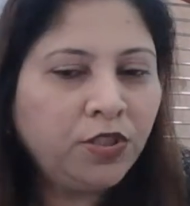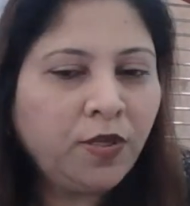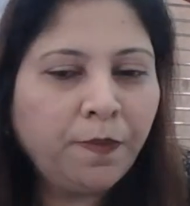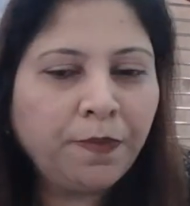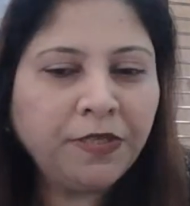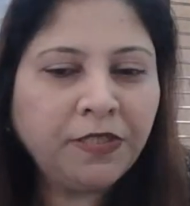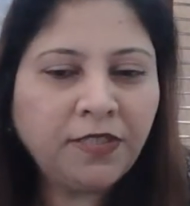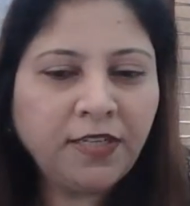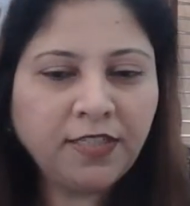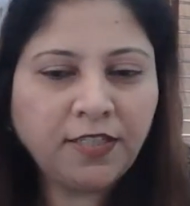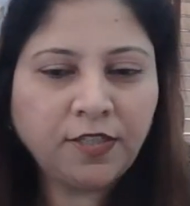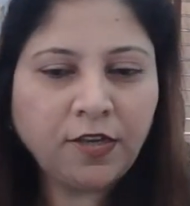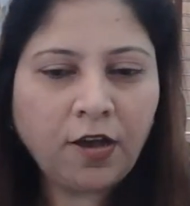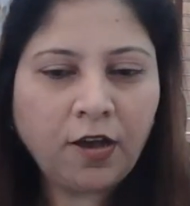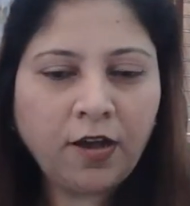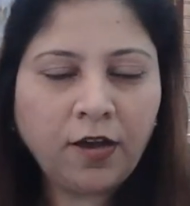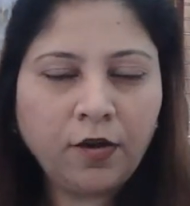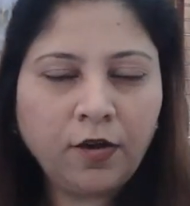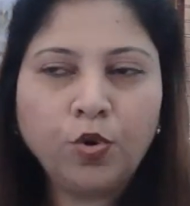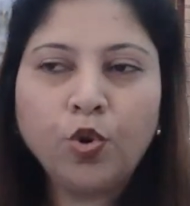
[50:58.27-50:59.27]
the business
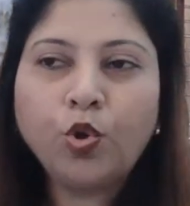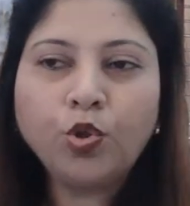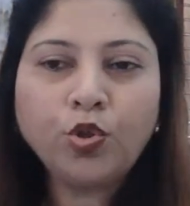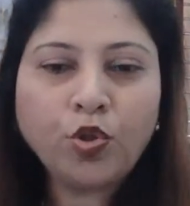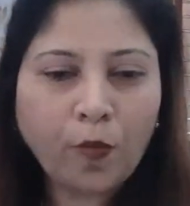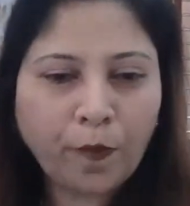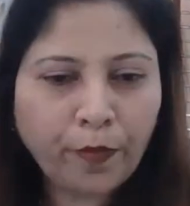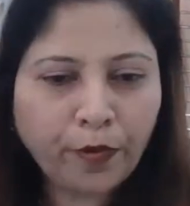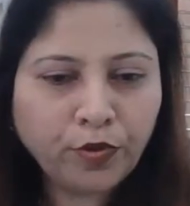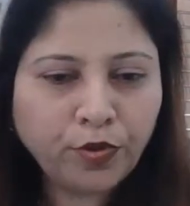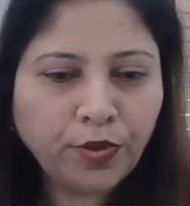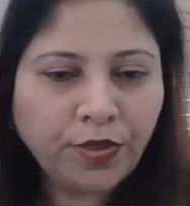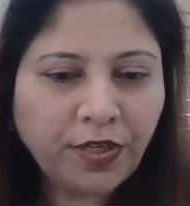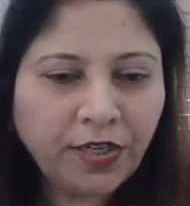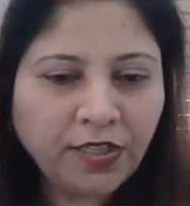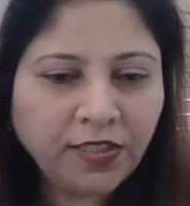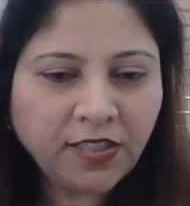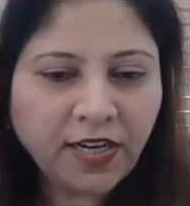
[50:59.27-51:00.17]
growth opportunities,